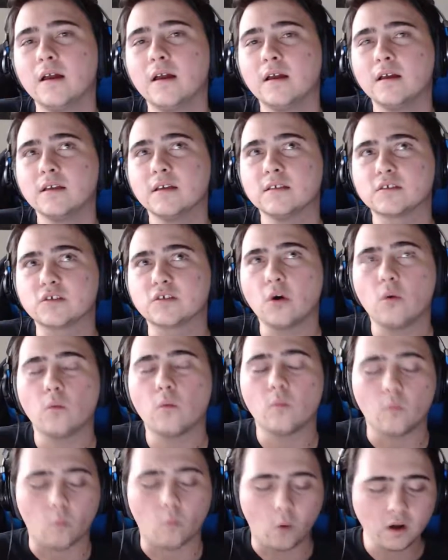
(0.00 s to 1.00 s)
So,
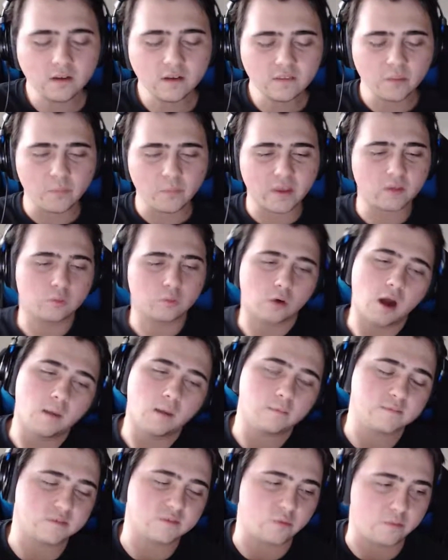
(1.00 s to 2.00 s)
one of the big
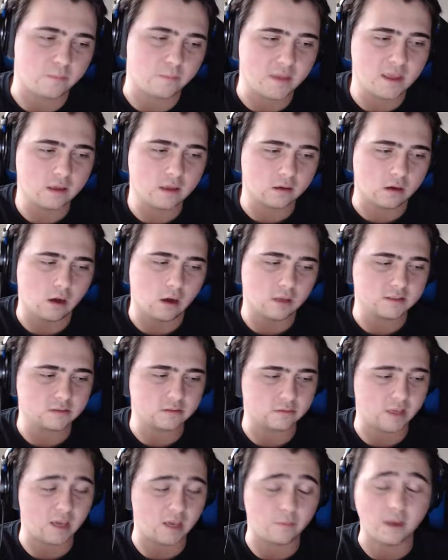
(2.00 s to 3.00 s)
problems with me and console
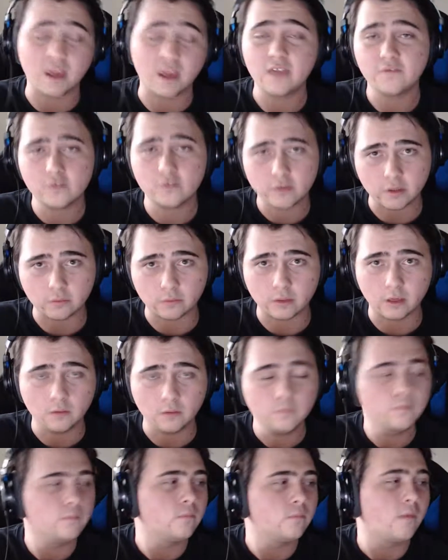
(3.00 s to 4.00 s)
gaming, if you don't know,
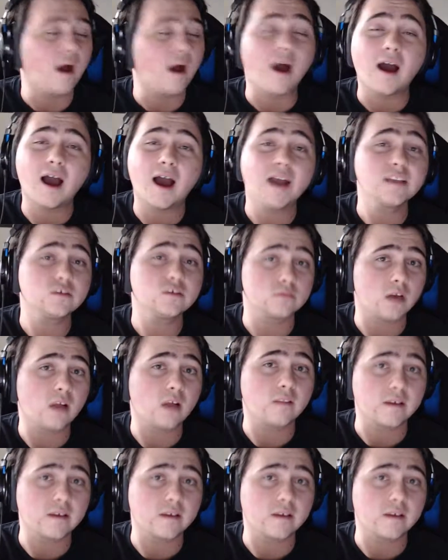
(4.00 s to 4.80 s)
I do not like